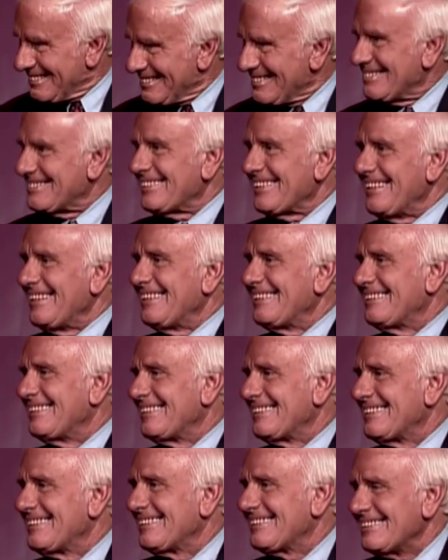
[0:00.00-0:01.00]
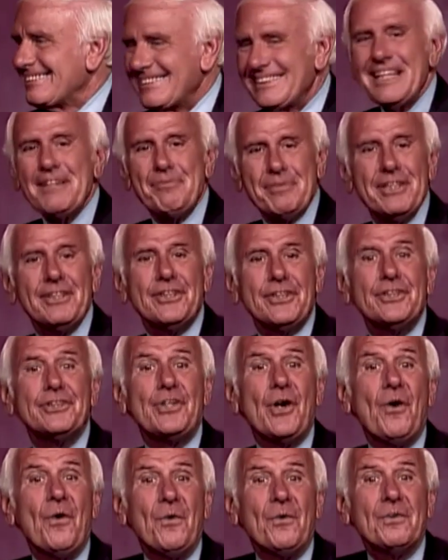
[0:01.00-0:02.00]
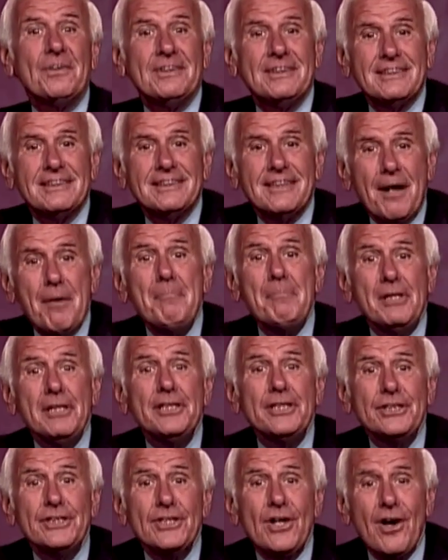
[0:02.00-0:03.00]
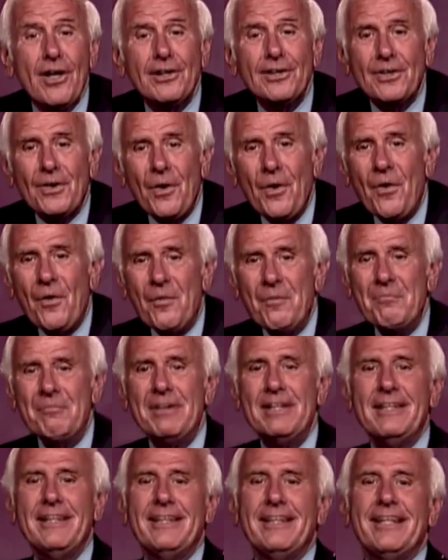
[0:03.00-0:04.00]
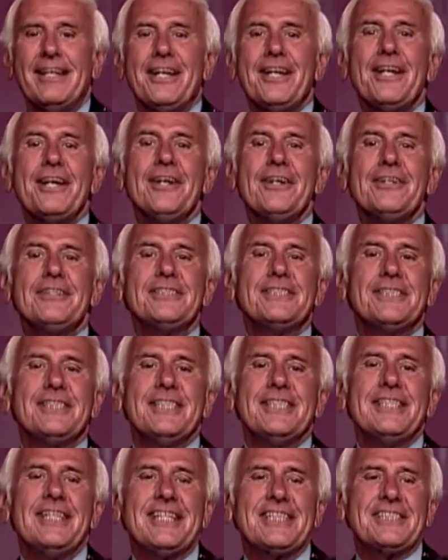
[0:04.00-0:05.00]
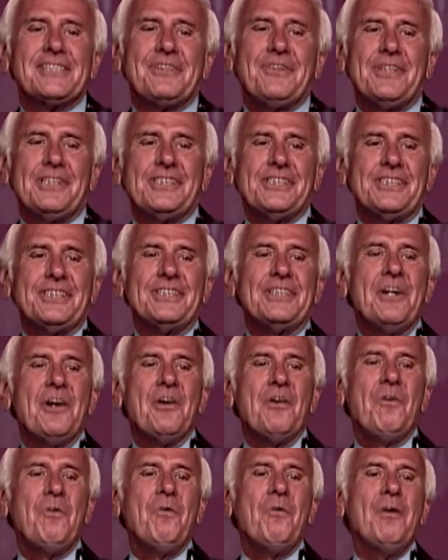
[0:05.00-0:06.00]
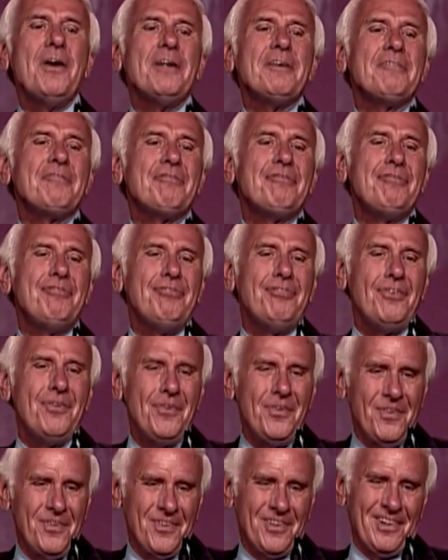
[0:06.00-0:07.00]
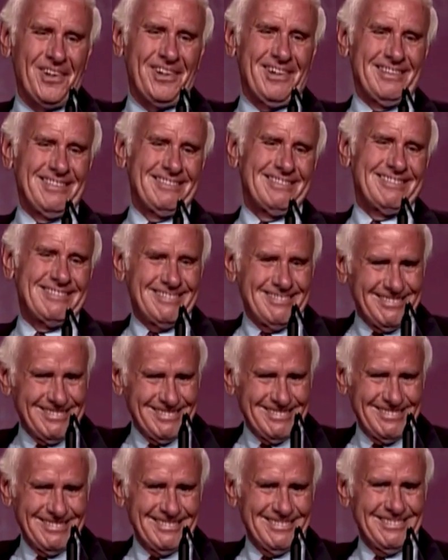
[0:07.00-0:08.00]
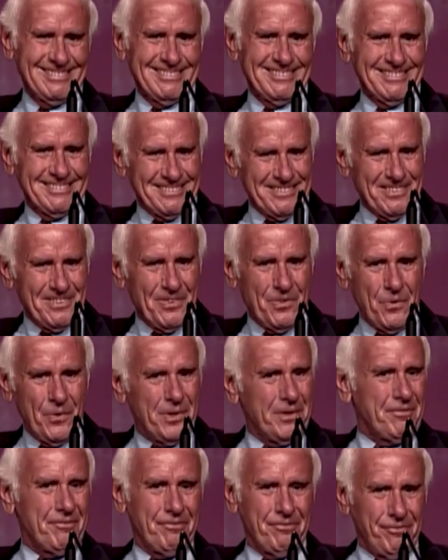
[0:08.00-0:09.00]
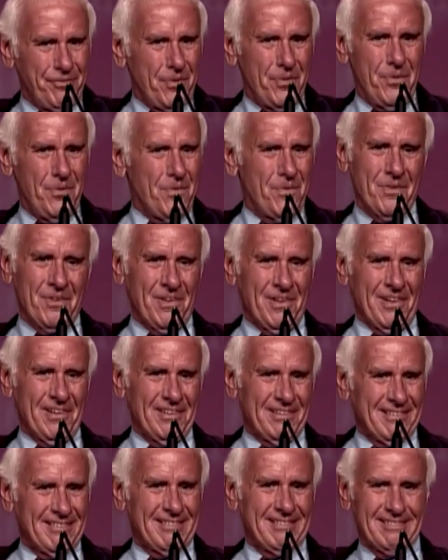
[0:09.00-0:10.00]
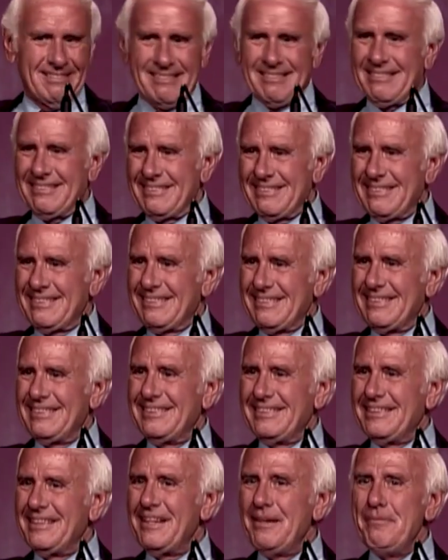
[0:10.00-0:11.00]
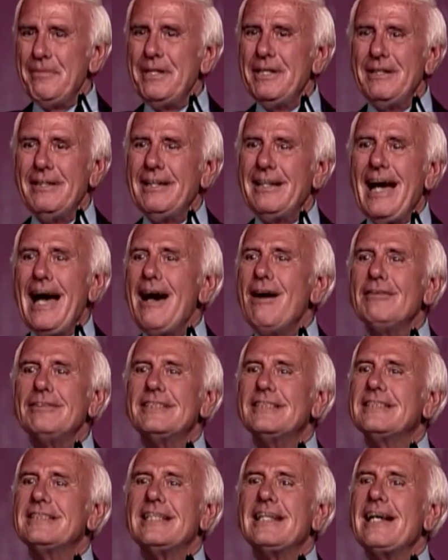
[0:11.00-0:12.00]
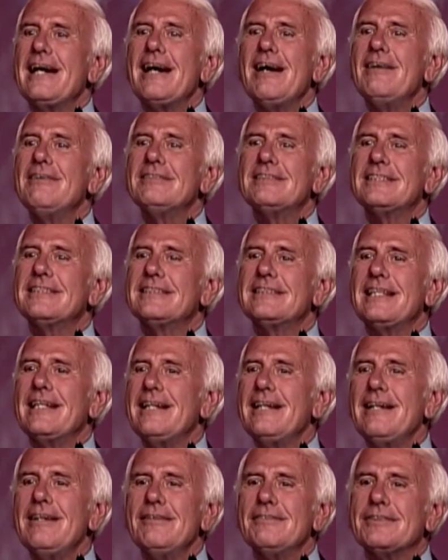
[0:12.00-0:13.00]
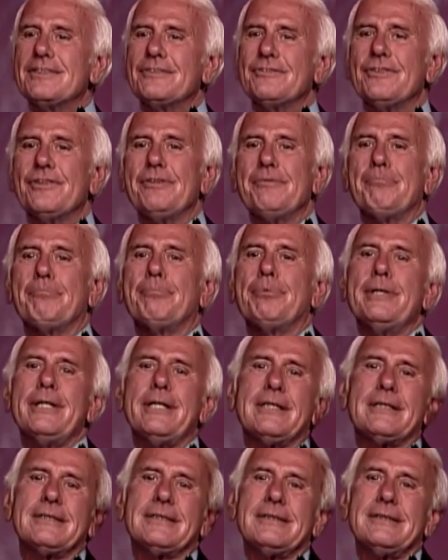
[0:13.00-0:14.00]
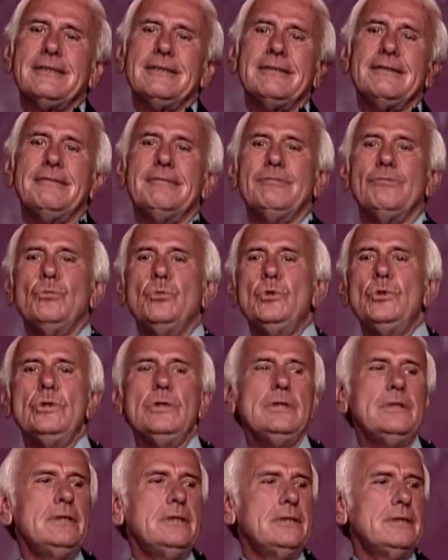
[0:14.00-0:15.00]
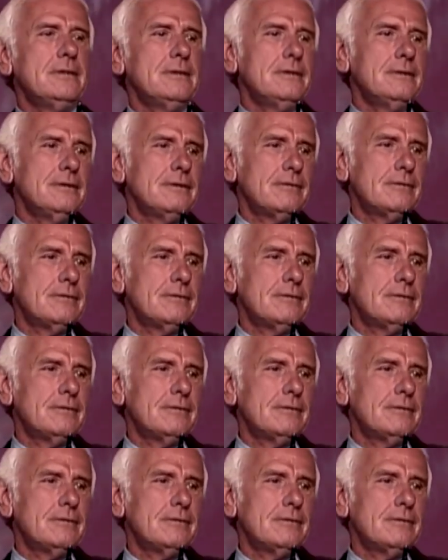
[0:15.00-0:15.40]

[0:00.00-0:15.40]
Okay. That'd be a good goal. $1 million home. Here's the next question. What for? What for? A house is a house is a house with bricks and wood and